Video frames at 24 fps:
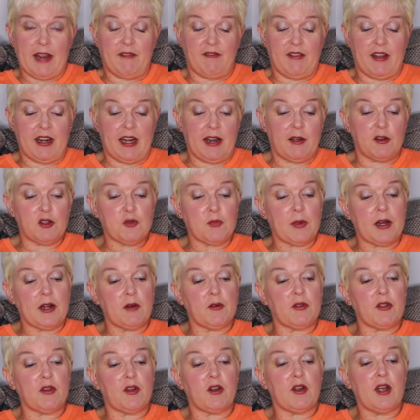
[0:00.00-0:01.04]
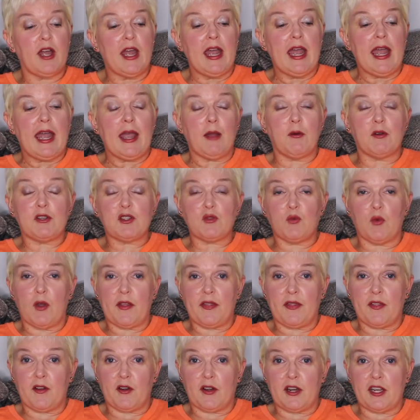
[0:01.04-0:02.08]
found out I was pregnant with her, I was
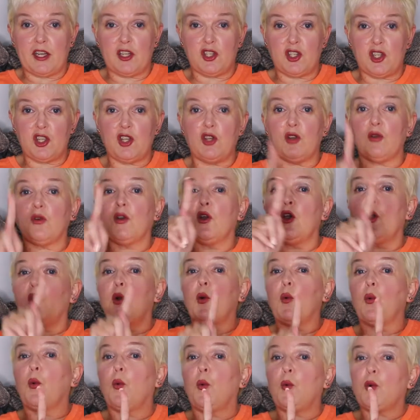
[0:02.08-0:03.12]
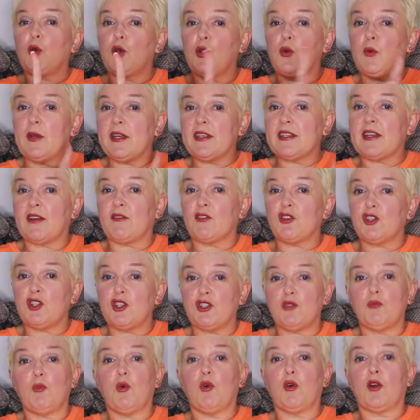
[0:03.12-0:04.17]
132. 2 weeks after she
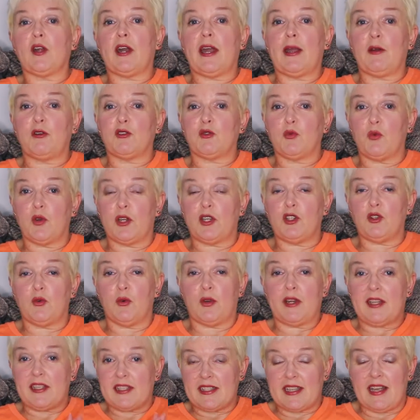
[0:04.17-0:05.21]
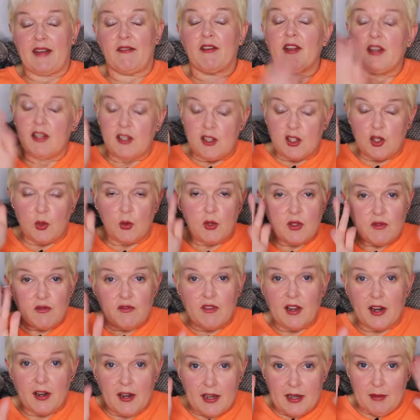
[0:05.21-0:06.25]
was born, I was 127. So it was
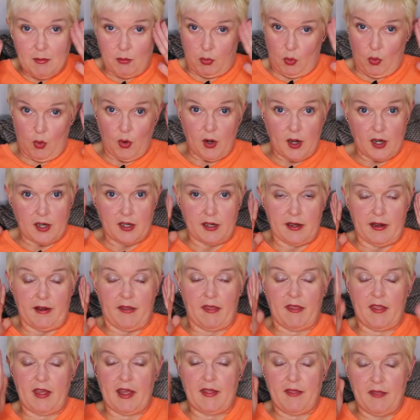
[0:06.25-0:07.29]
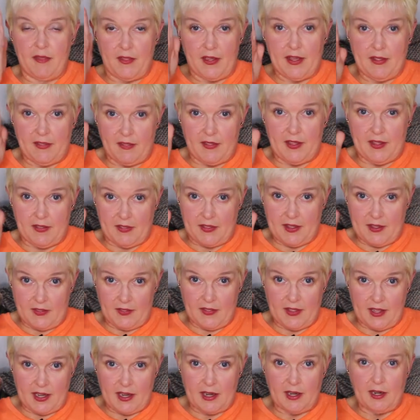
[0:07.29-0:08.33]
very important. Thin, thin, thin, thin,
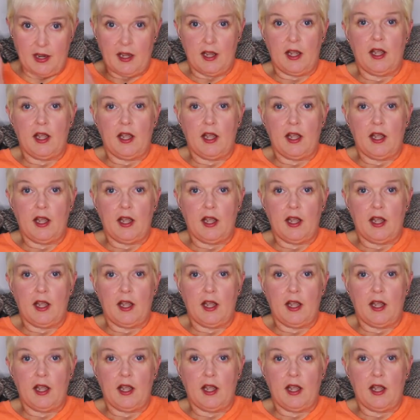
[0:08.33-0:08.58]
thin.